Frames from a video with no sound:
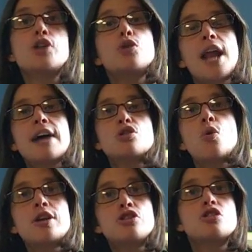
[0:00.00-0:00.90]
you can ask
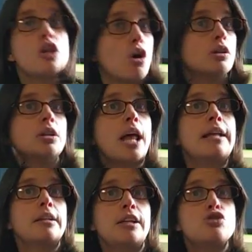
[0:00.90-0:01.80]
questions that aren't
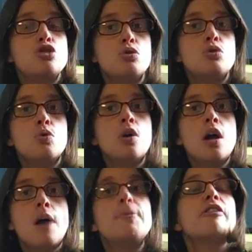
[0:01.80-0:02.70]
likely to
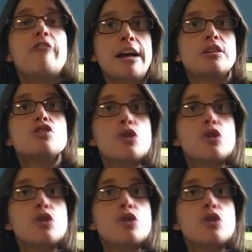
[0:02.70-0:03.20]
be affected.